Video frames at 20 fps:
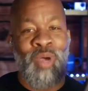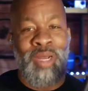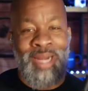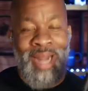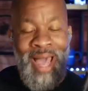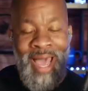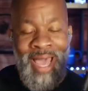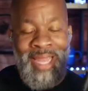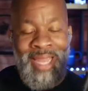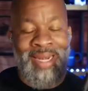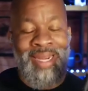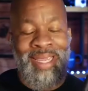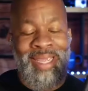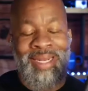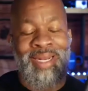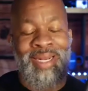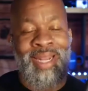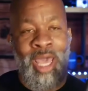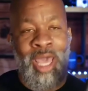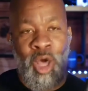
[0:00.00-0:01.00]
when I
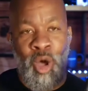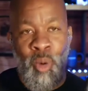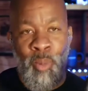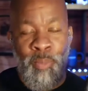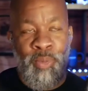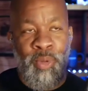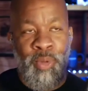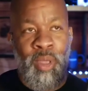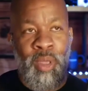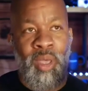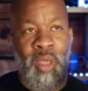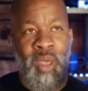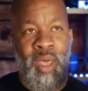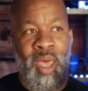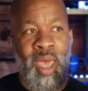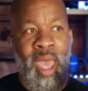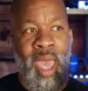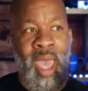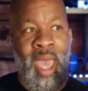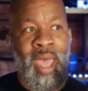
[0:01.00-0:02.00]
needed help,
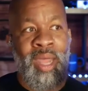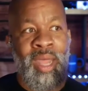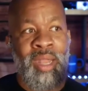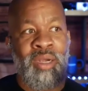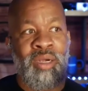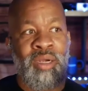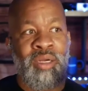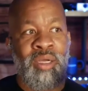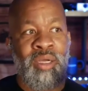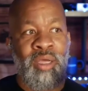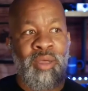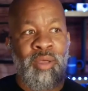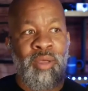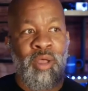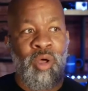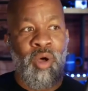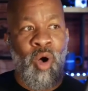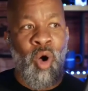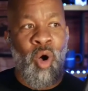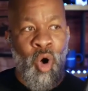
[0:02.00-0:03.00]
and
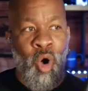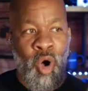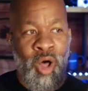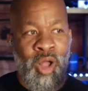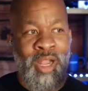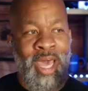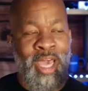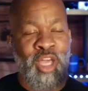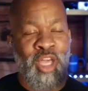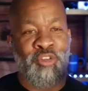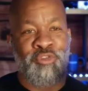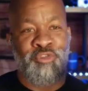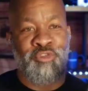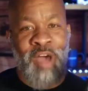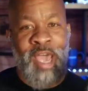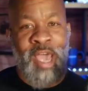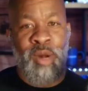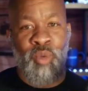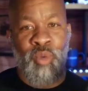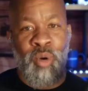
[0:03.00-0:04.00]
all I
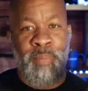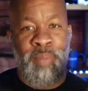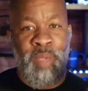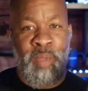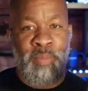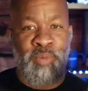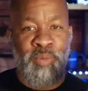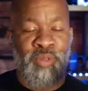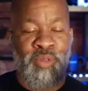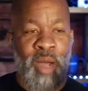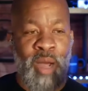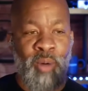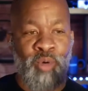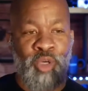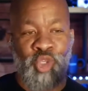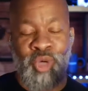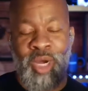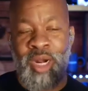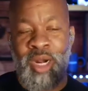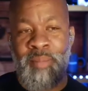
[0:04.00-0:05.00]
could find were people
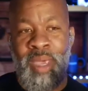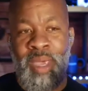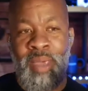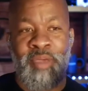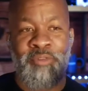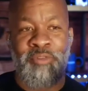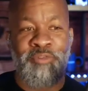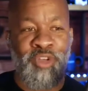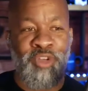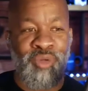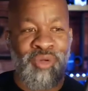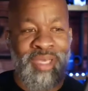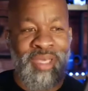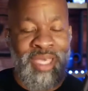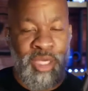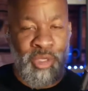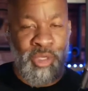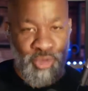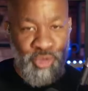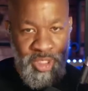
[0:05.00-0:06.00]
that were trying to make me
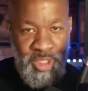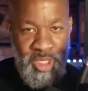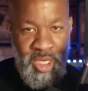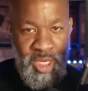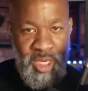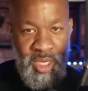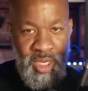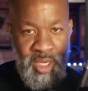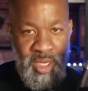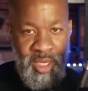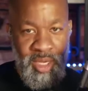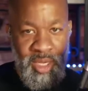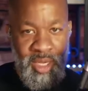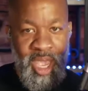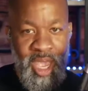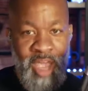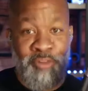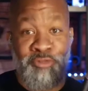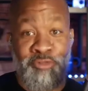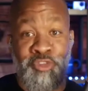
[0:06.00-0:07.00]
feel guilty
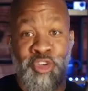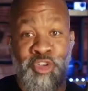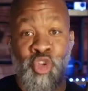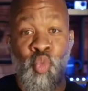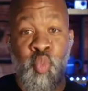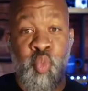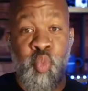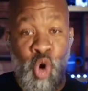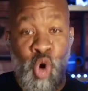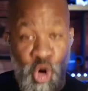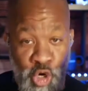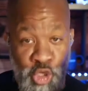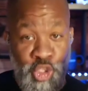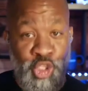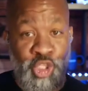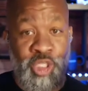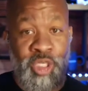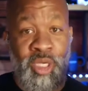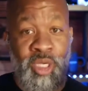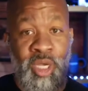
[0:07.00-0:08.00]
and feel
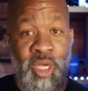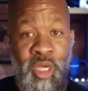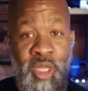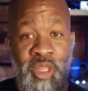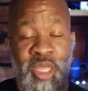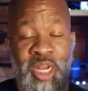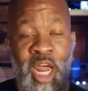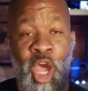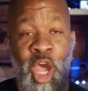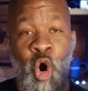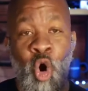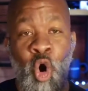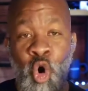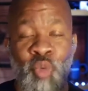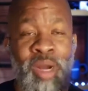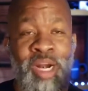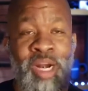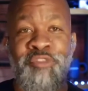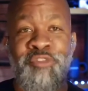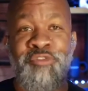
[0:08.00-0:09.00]
worse than I
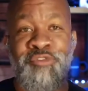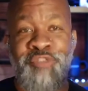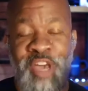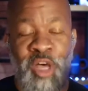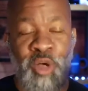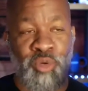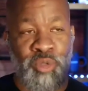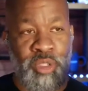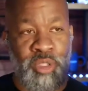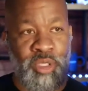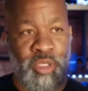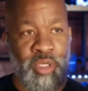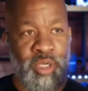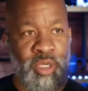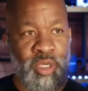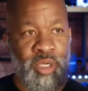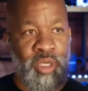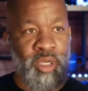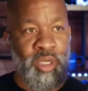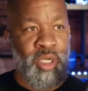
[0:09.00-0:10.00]
already
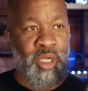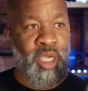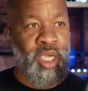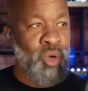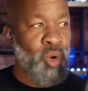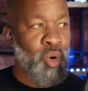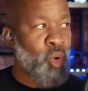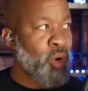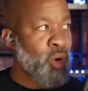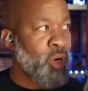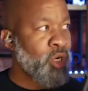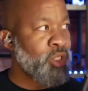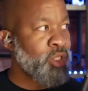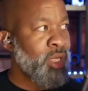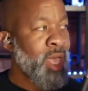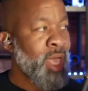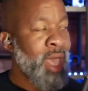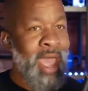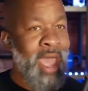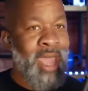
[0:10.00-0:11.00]
felt, in
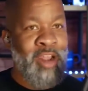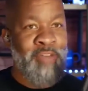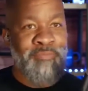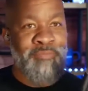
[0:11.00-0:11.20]
order to,